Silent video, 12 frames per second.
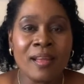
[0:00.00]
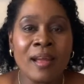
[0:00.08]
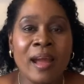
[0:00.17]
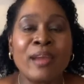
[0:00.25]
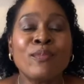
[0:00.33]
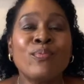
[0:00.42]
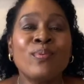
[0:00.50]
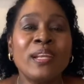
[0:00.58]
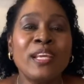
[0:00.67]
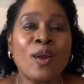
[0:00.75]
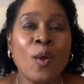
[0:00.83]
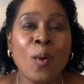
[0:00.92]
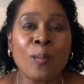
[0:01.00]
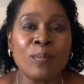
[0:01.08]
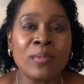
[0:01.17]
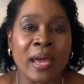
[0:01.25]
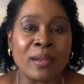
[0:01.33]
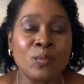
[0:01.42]
I really hope
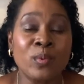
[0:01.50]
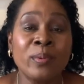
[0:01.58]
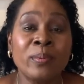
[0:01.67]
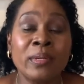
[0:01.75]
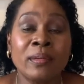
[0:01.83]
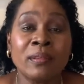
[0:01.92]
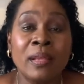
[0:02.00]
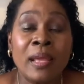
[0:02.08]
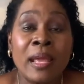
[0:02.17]
that we will,